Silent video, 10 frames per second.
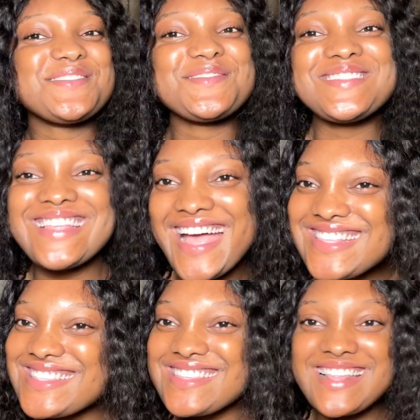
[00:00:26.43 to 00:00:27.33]

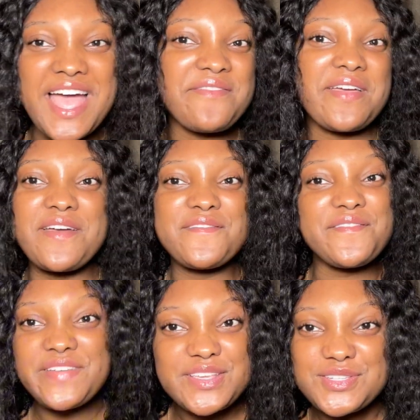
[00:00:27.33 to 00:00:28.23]
Tonight's live
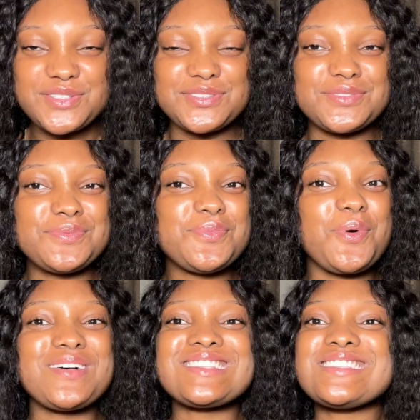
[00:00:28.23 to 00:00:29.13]
eviction
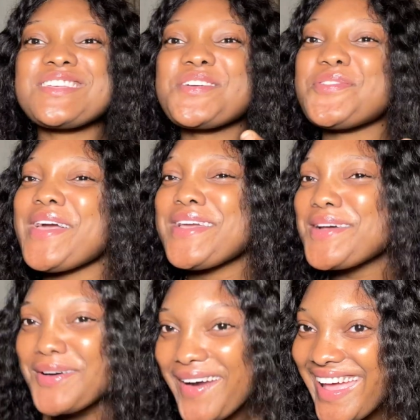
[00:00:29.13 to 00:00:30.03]
was cray,
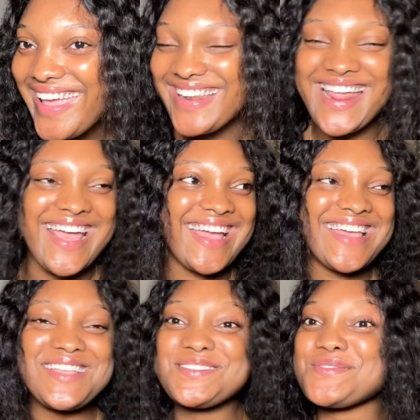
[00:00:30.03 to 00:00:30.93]
like
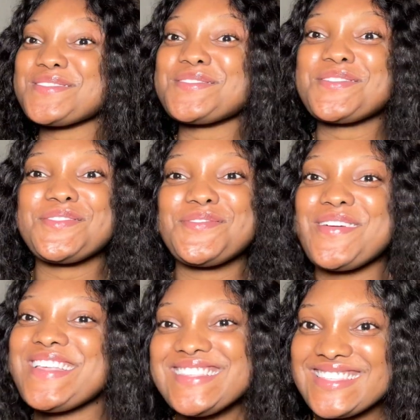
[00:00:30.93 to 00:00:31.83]
it was
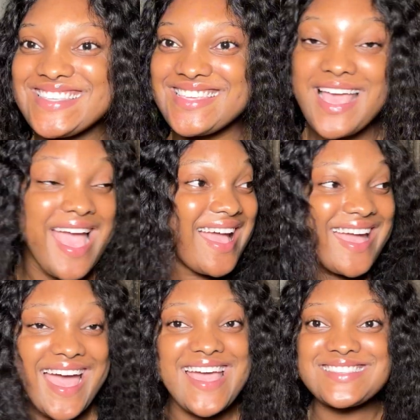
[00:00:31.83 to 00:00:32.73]
crazy.
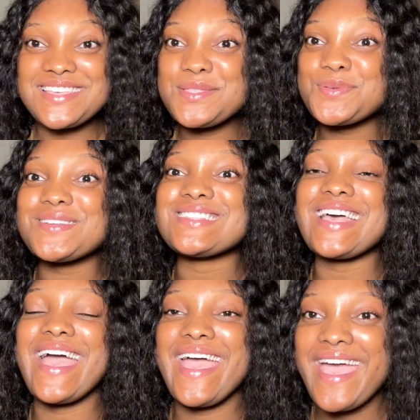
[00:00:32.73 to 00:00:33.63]
Guys, it was
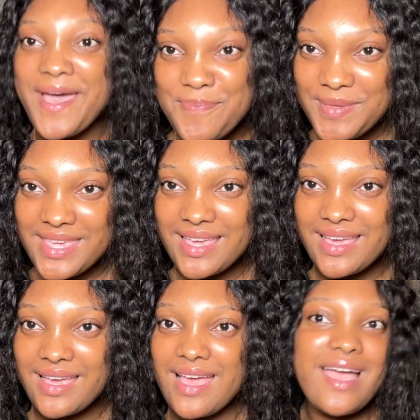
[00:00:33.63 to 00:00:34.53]
epic.
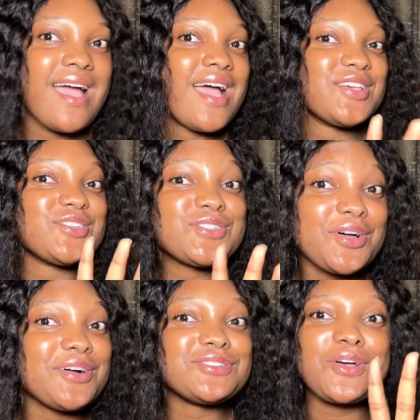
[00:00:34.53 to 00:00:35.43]

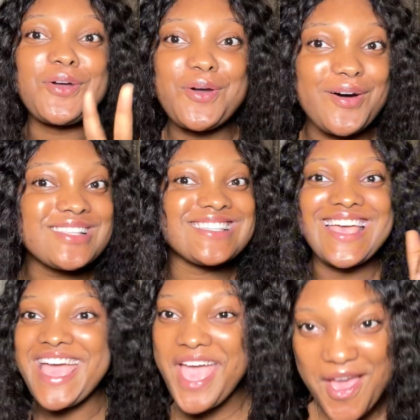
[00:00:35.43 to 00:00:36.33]
Sean got
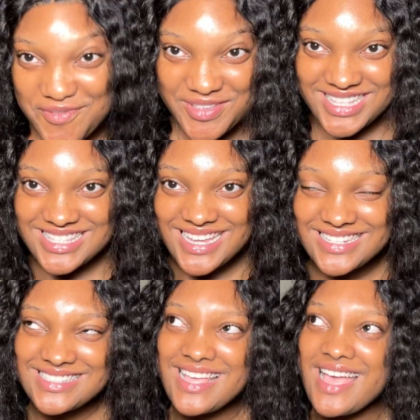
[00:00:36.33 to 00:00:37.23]
evicted.